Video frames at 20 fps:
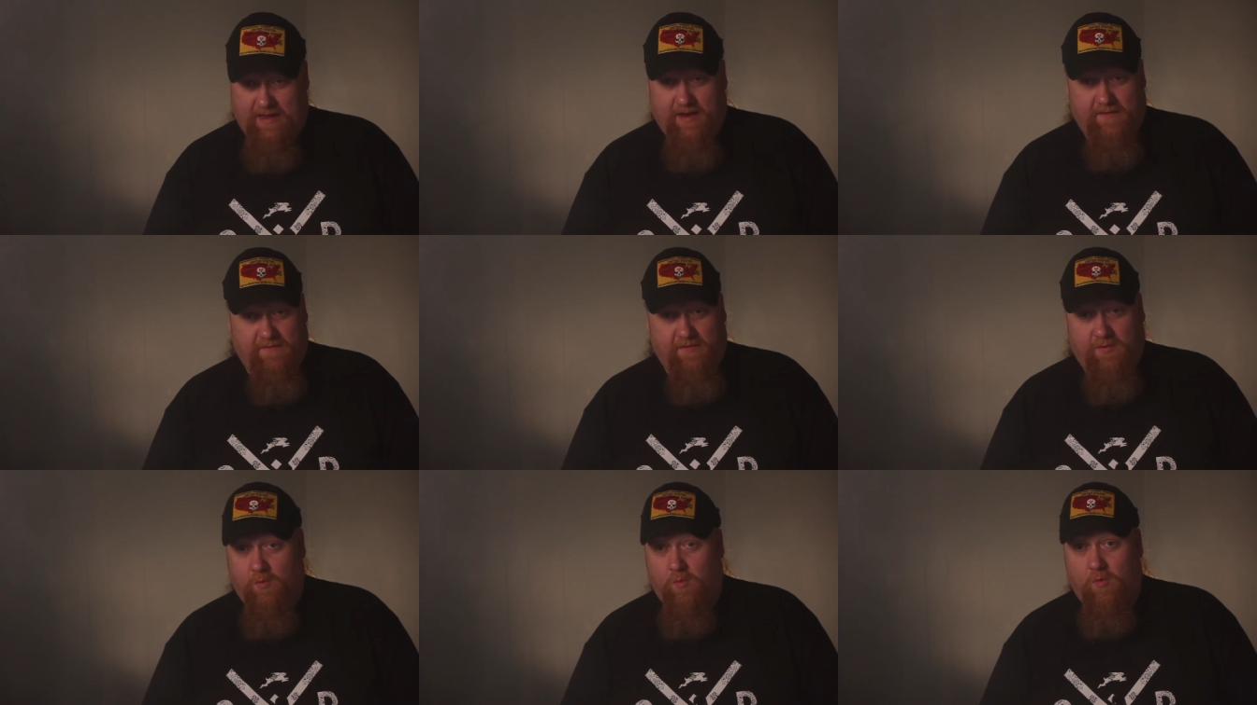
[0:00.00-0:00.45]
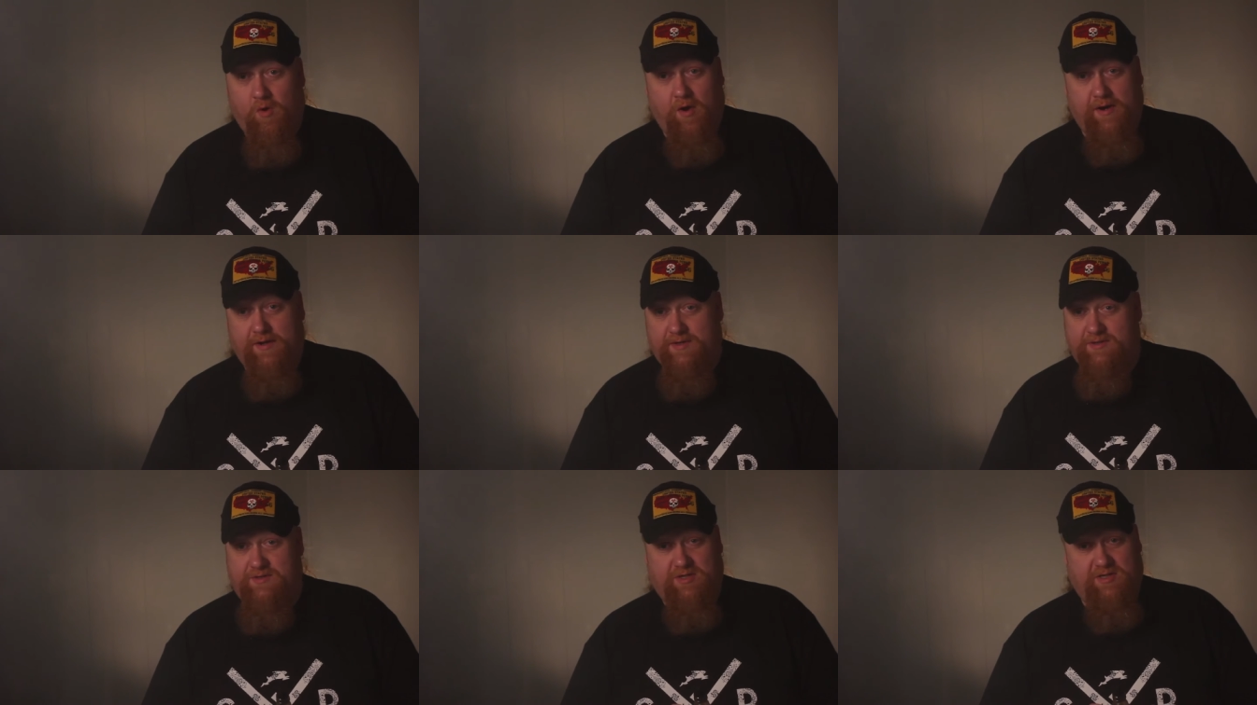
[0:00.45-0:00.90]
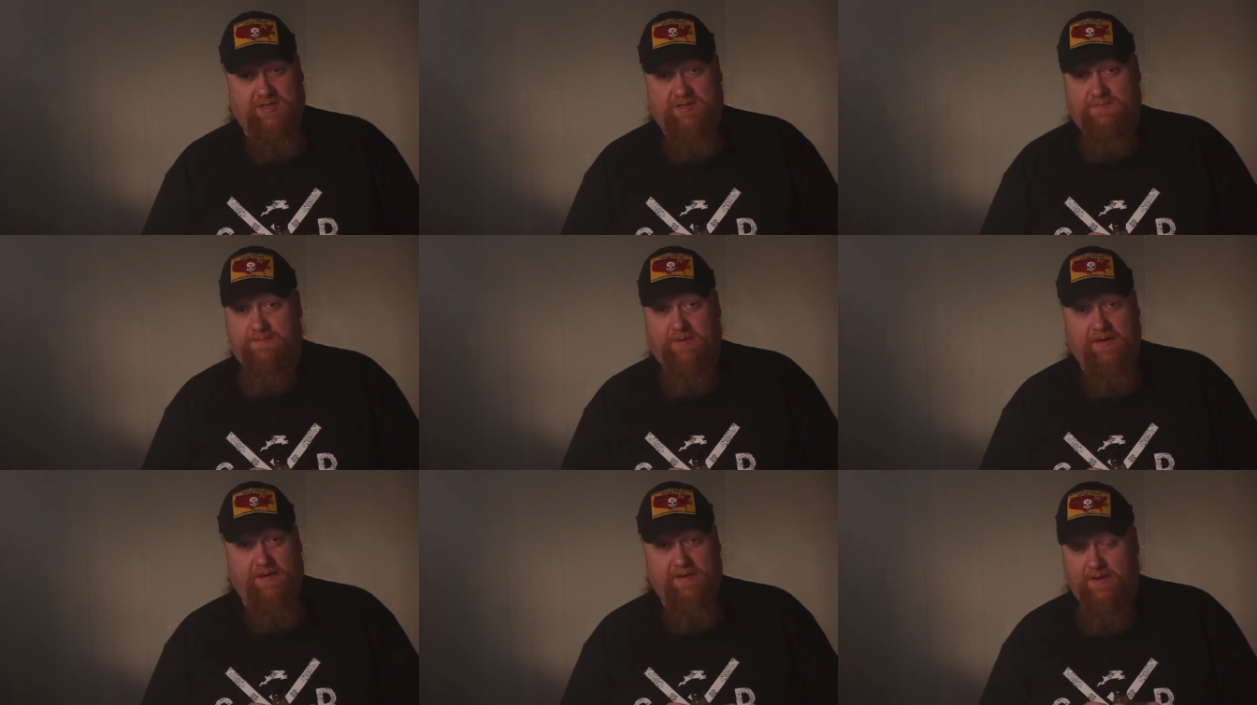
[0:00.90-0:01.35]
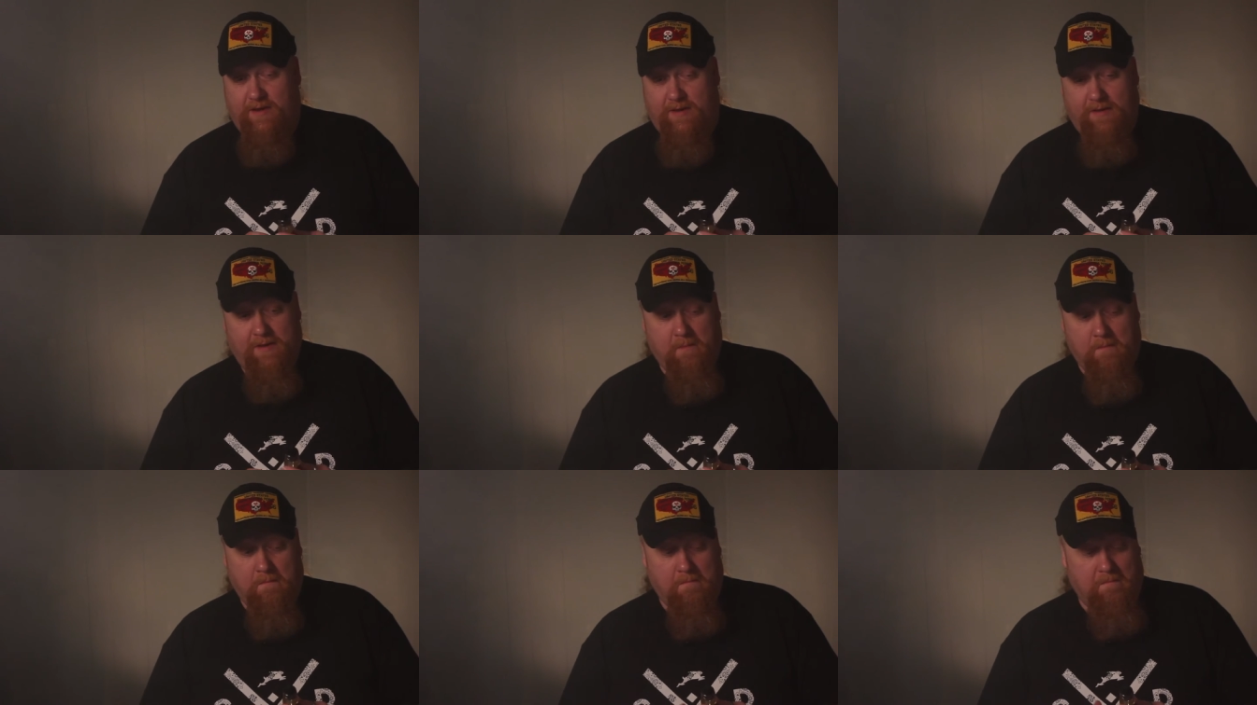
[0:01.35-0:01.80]
everyone has just been
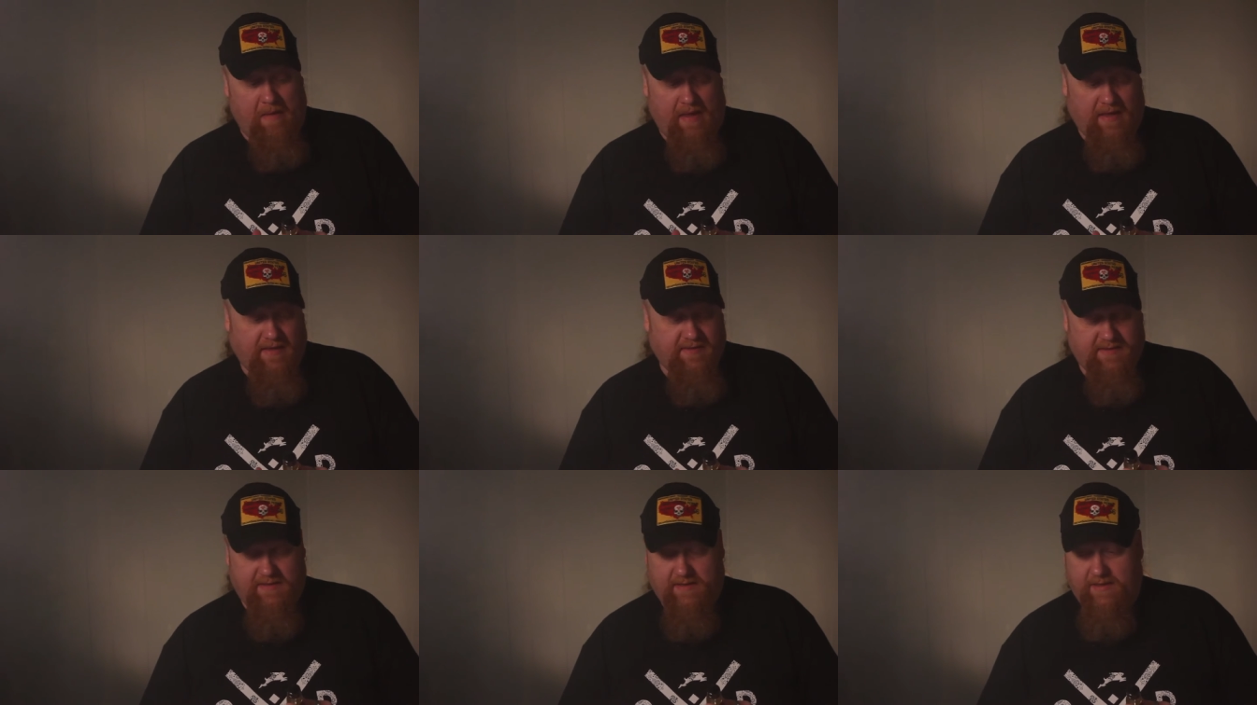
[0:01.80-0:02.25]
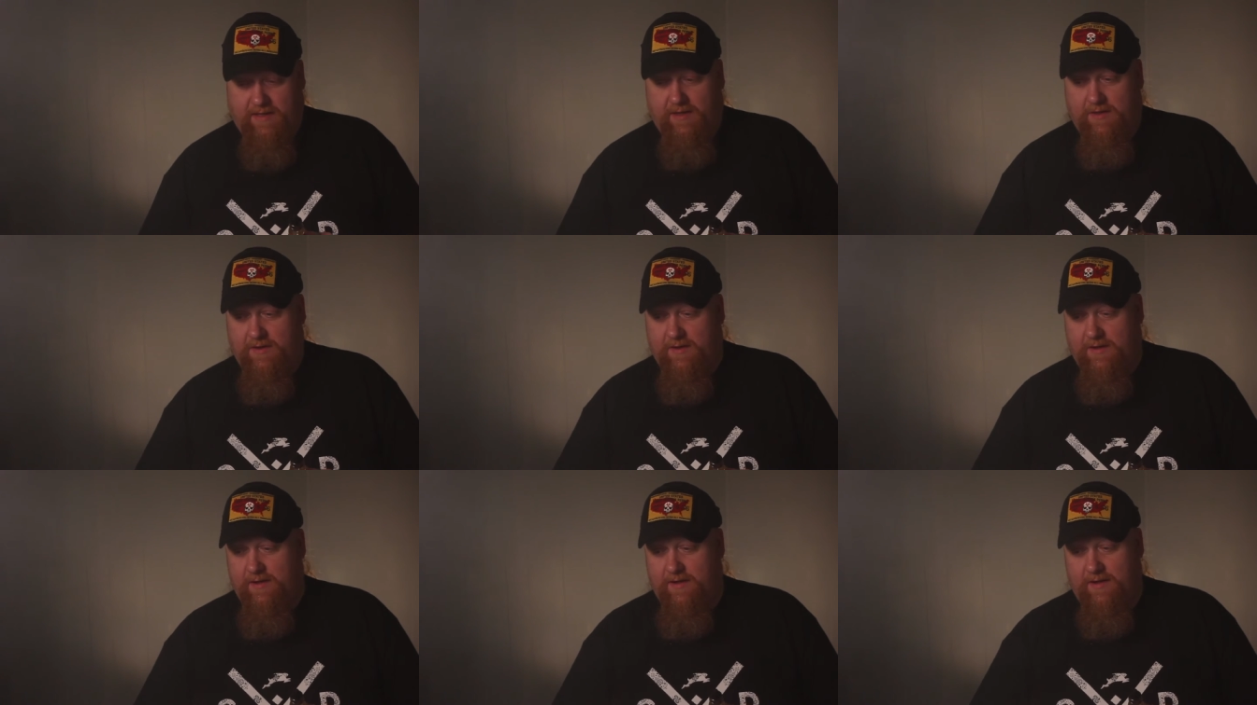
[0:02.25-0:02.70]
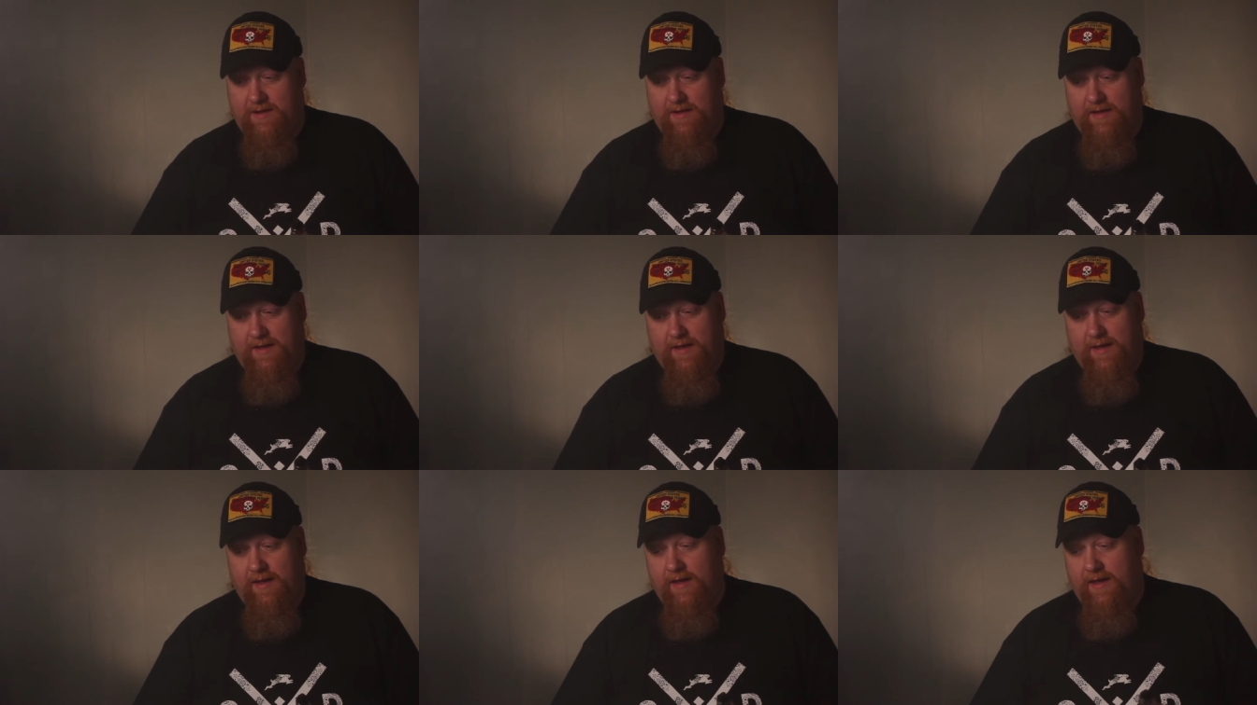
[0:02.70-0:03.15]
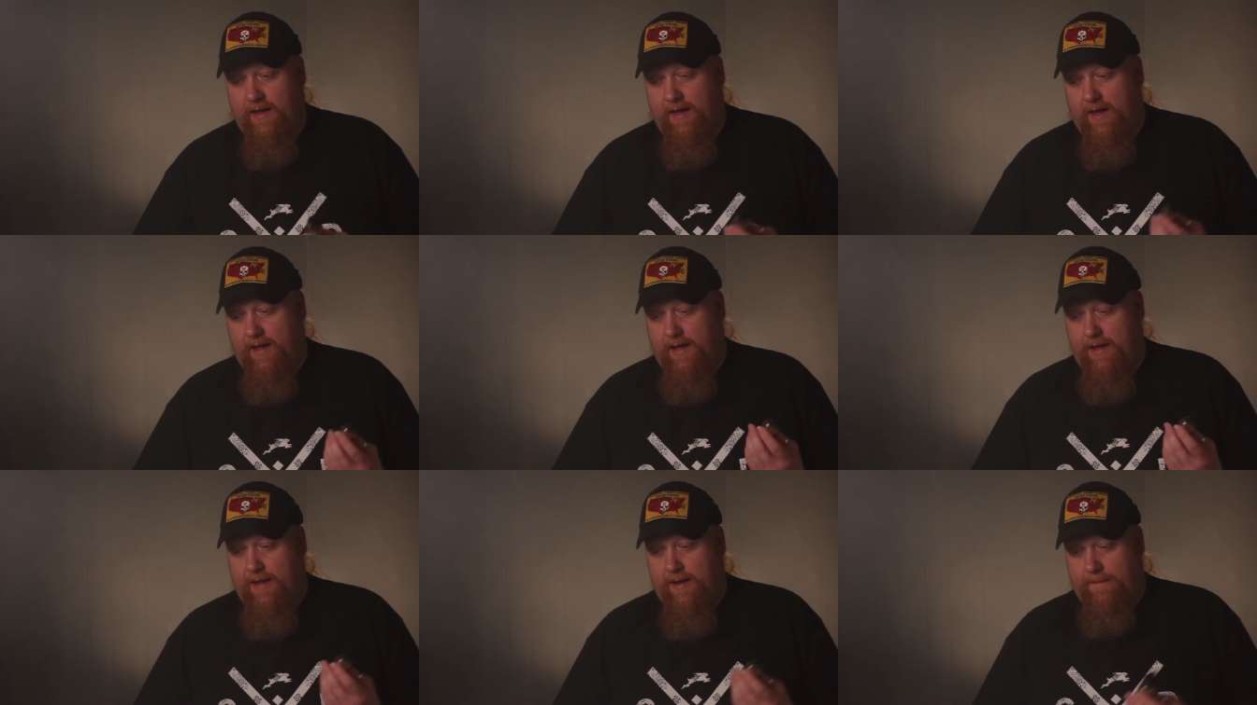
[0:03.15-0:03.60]
amazingly good.
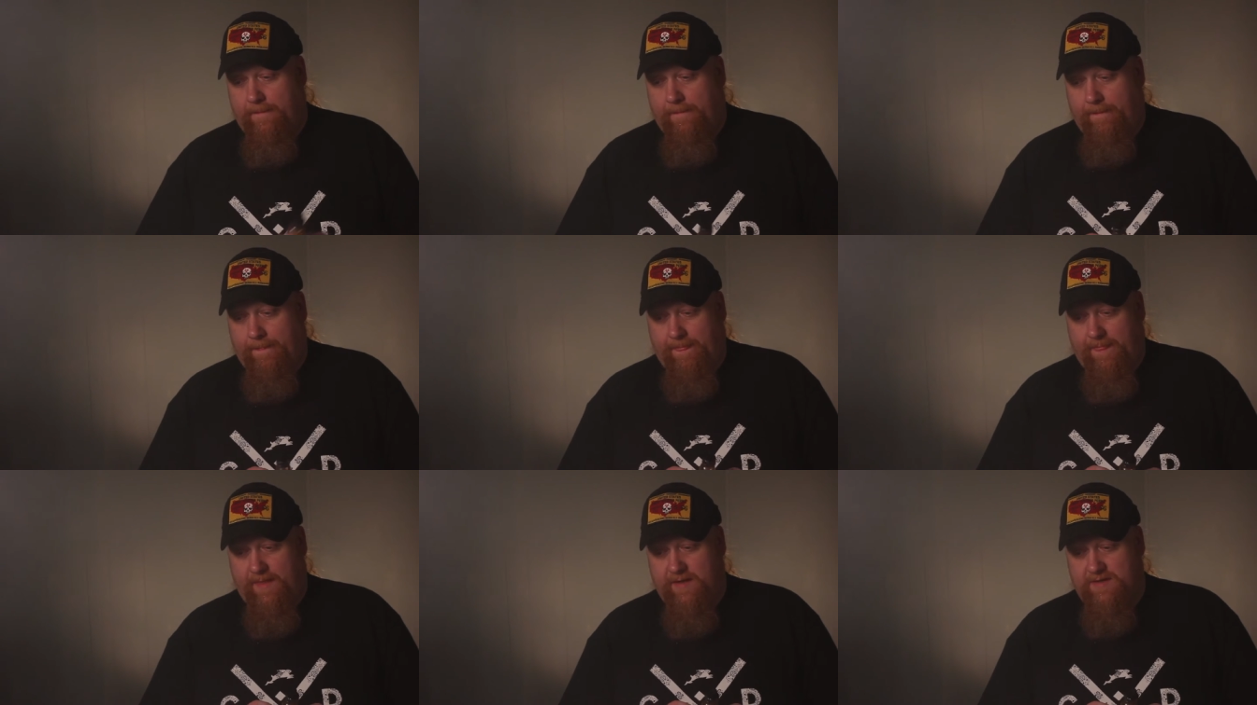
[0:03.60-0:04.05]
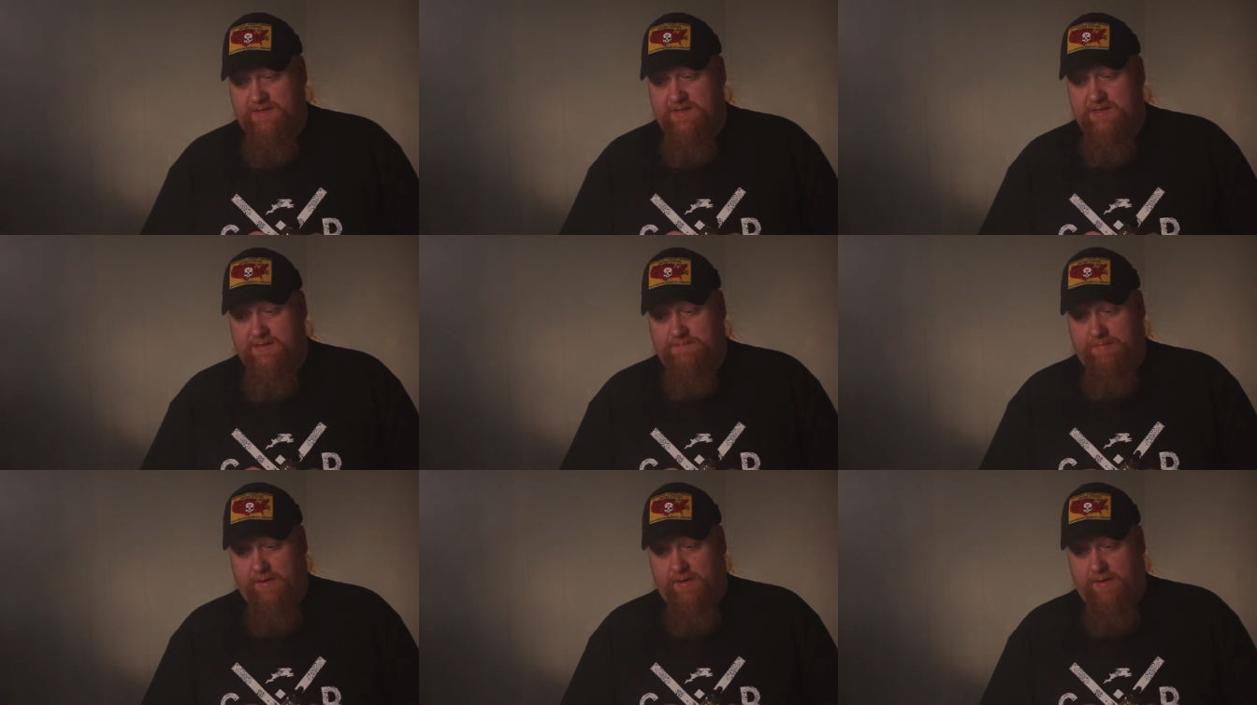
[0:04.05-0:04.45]
Um, this is